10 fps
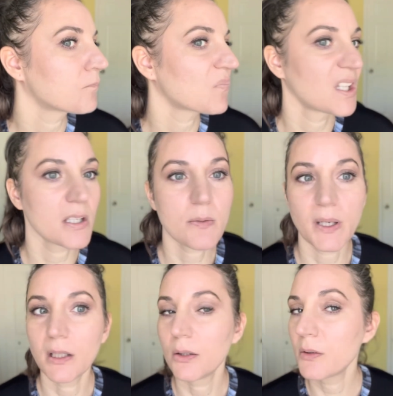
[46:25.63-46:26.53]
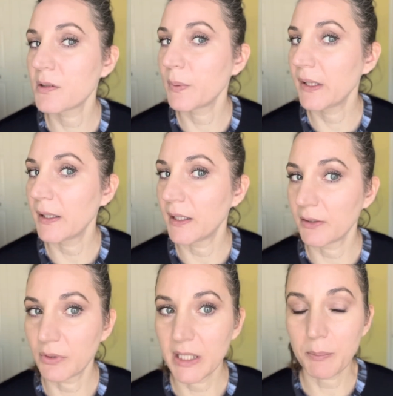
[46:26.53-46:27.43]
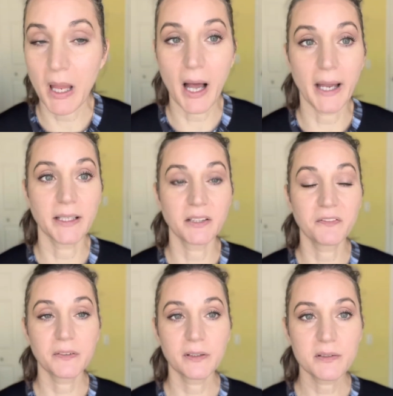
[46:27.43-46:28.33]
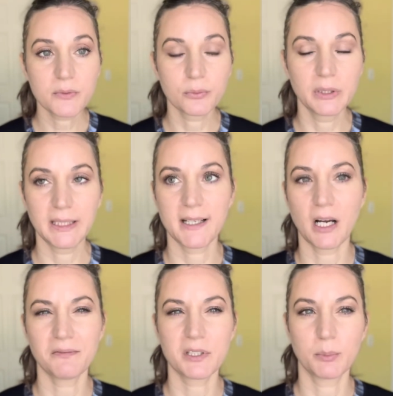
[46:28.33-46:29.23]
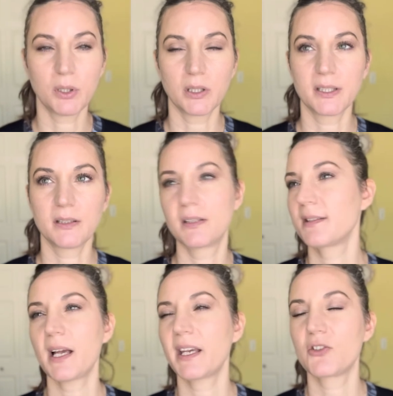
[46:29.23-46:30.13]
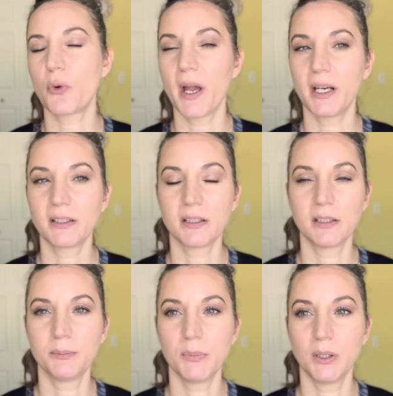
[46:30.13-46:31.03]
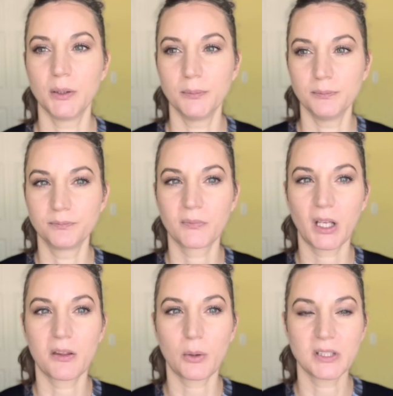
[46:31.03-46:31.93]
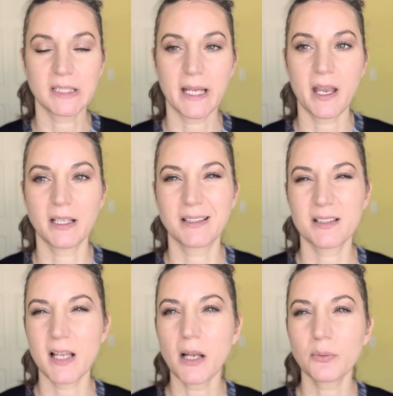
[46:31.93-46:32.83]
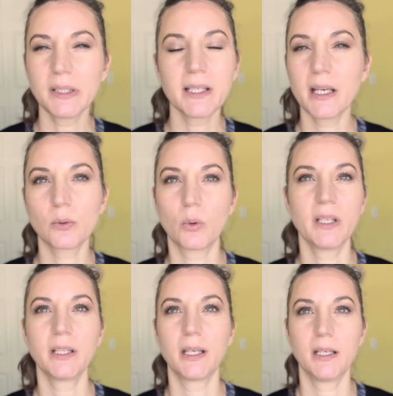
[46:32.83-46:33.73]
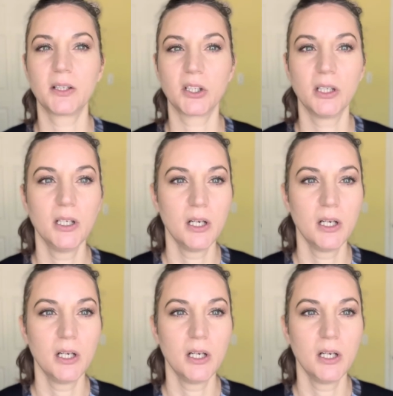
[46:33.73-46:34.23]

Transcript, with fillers: this is what it looks with it, reapplied. It feels really comfortable. It does not get dried on the throughout the day, and it does not really get oily either.